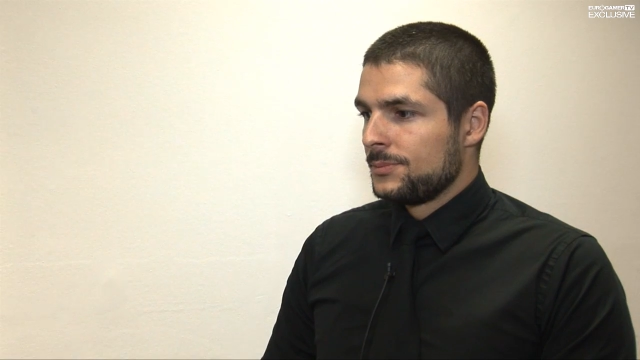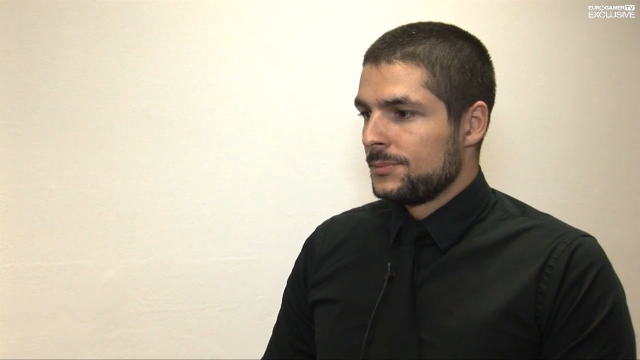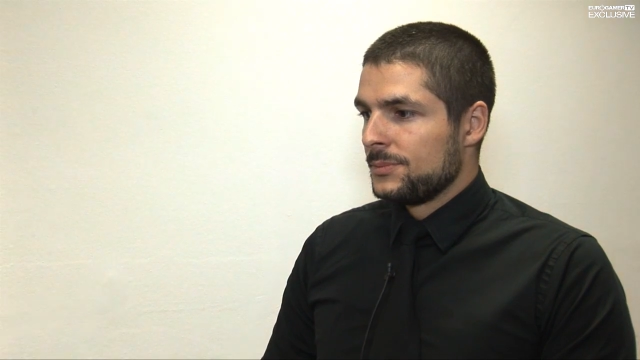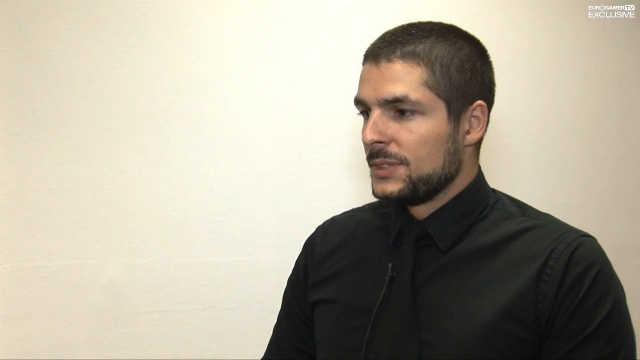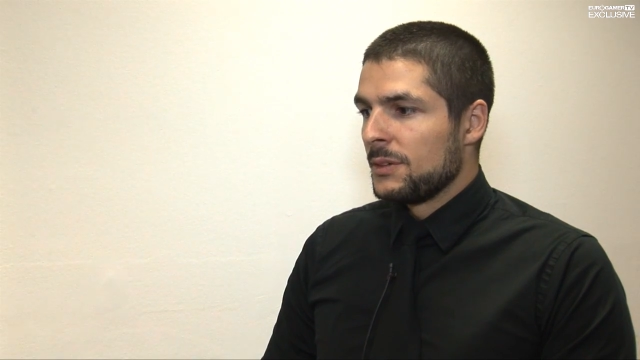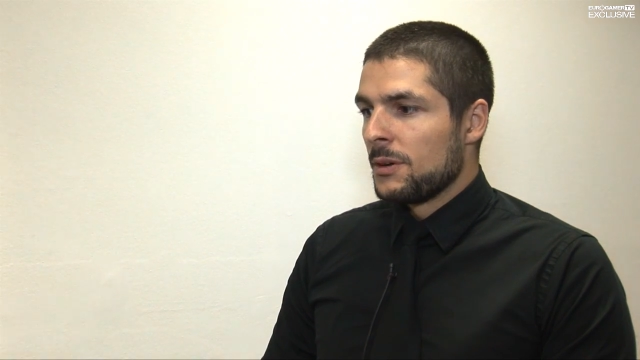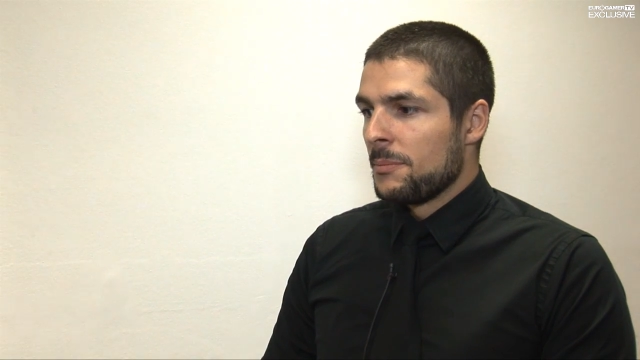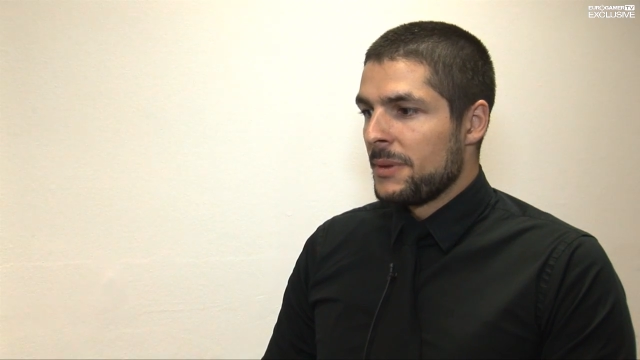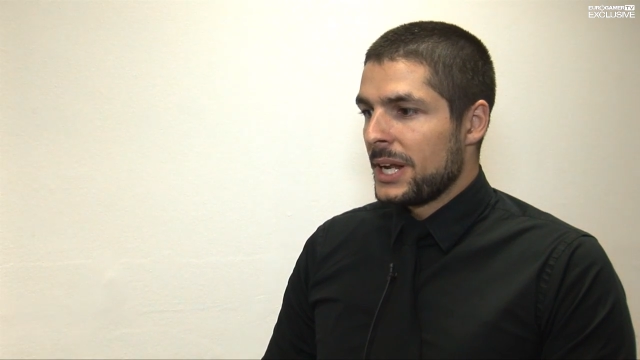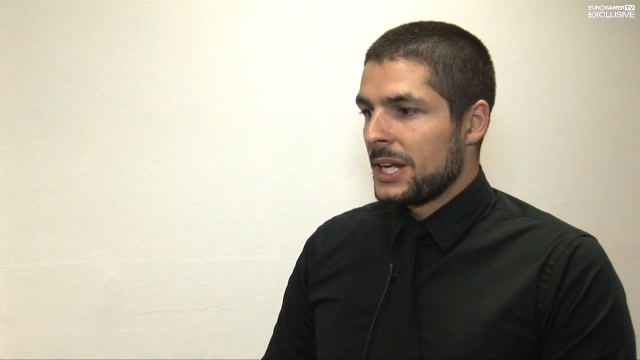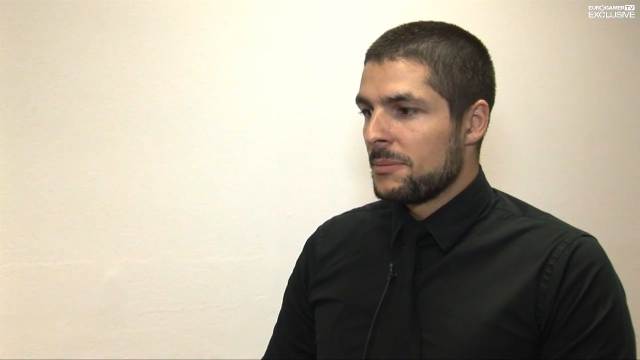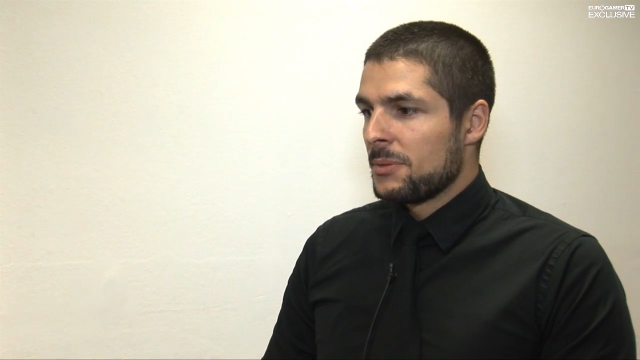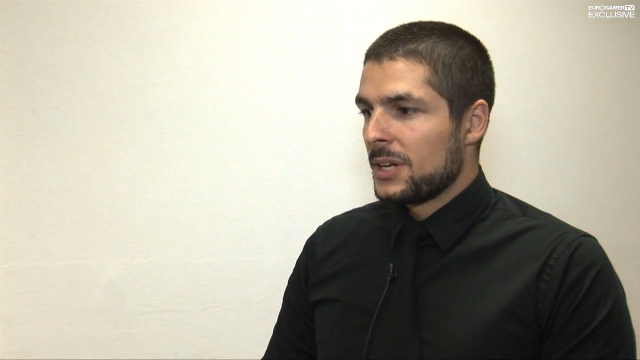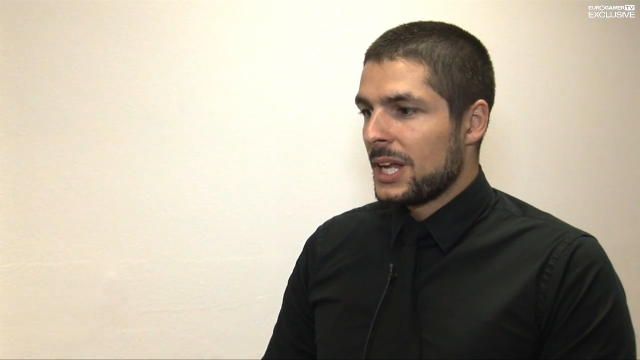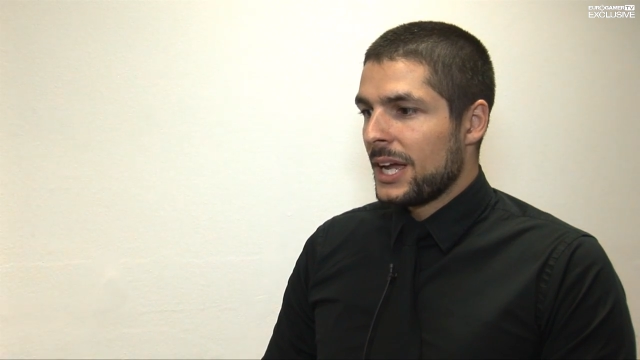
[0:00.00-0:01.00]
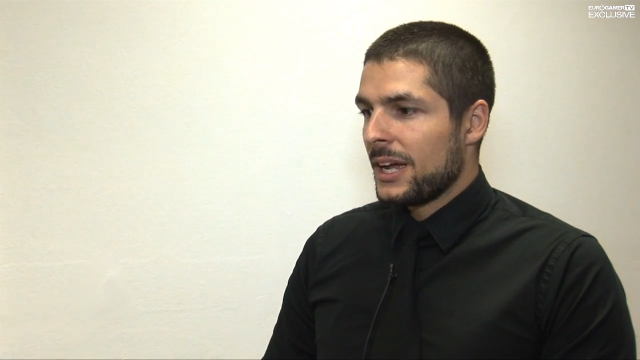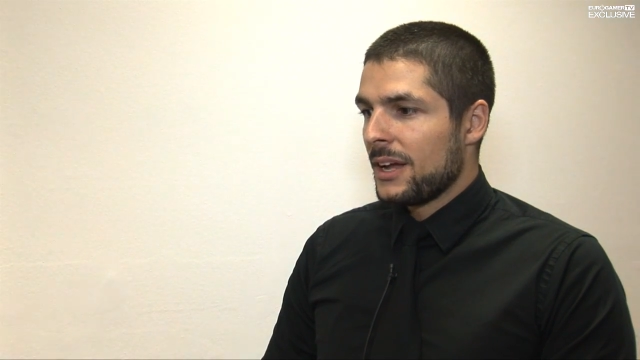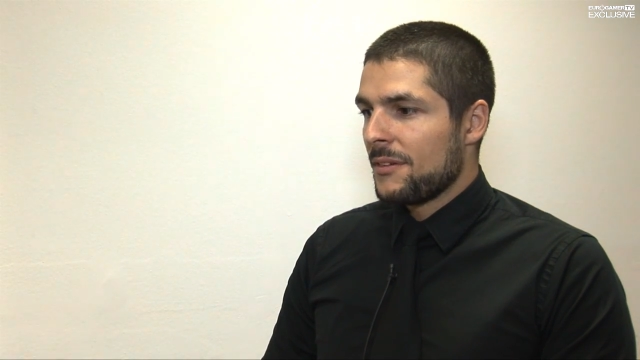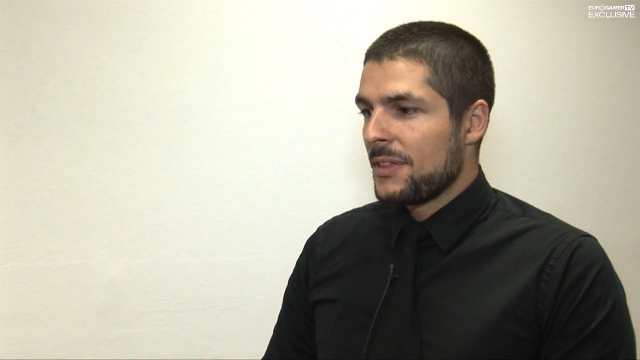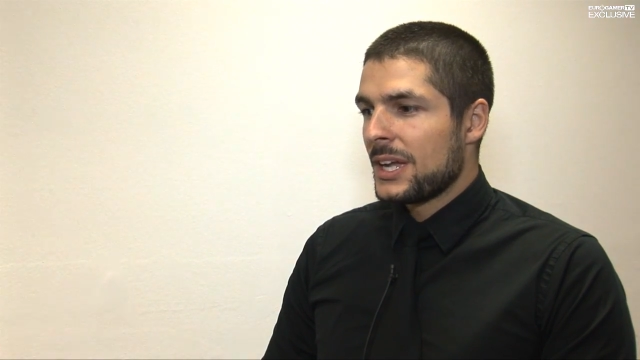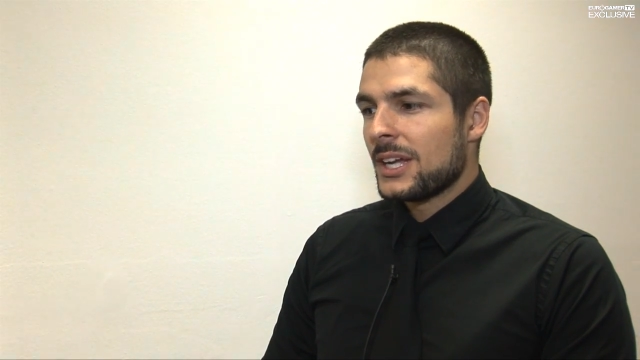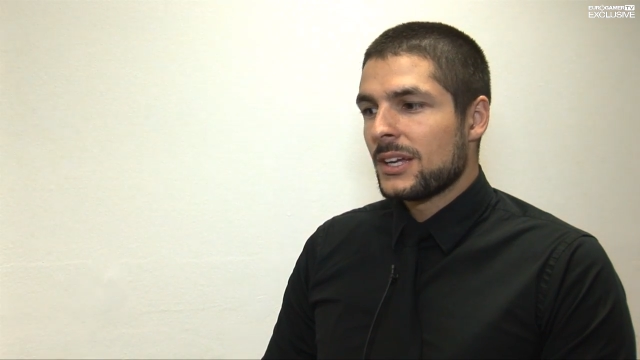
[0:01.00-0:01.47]
They were mainly, but
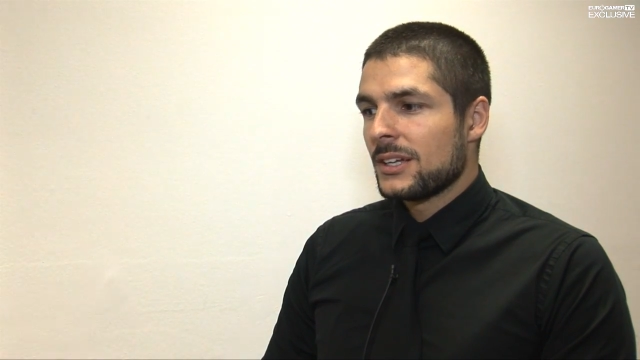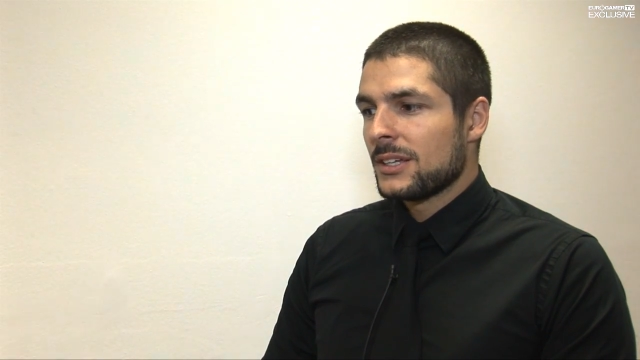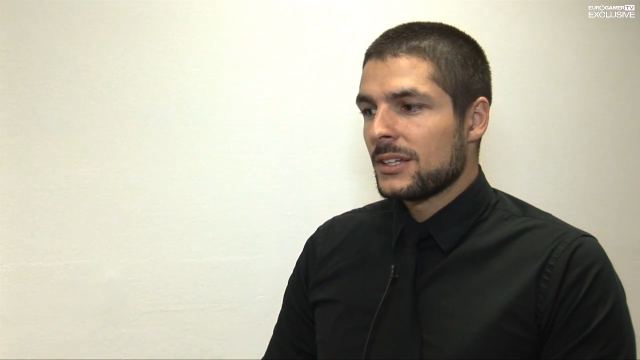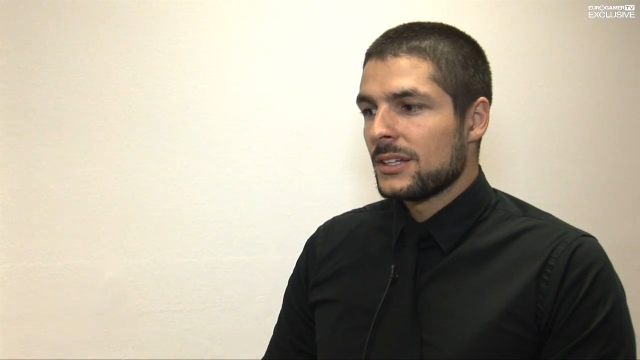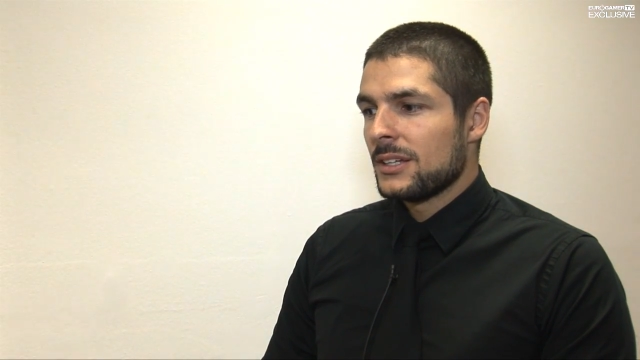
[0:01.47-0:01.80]
I think